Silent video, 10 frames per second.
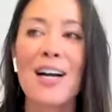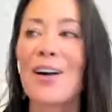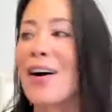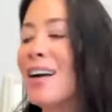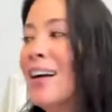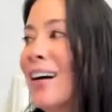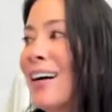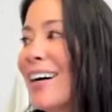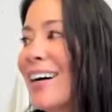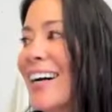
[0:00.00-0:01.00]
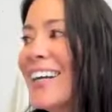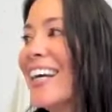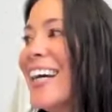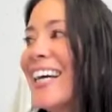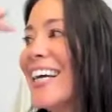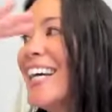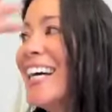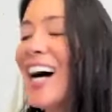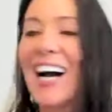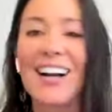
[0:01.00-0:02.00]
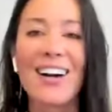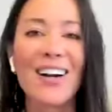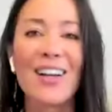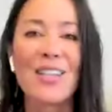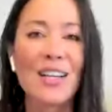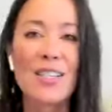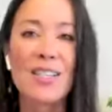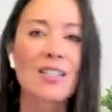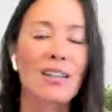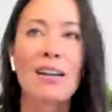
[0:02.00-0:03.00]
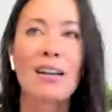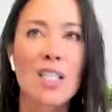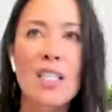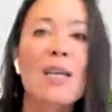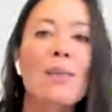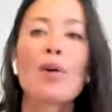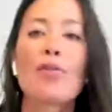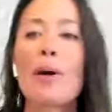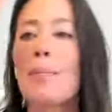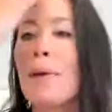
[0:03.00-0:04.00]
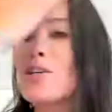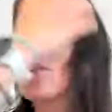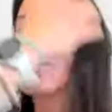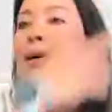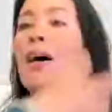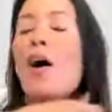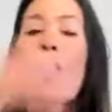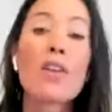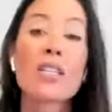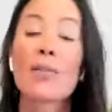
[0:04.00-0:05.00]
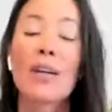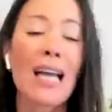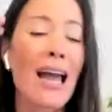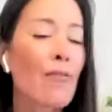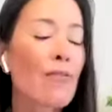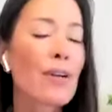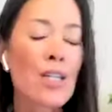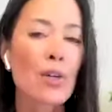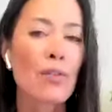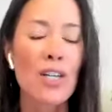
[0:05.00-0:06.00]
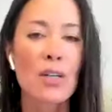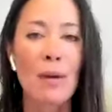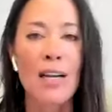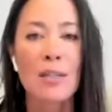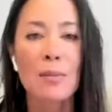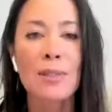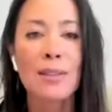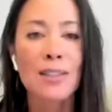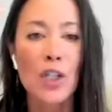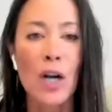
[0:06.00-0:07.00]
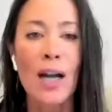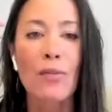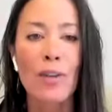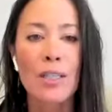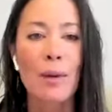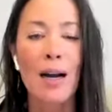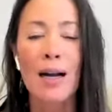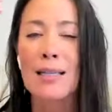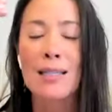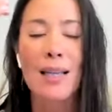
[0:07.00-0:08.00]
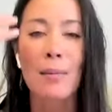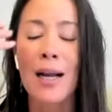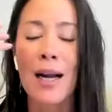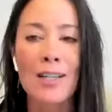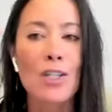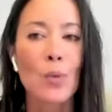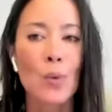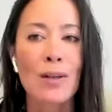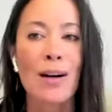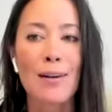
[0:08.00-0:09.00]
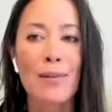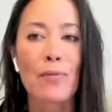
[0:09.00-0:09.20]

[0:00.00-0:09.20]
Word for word: but like I got a steamer for my bedroom, all this stuff, like every intervention imaginable to try to fix my eyes, and my eyes just would not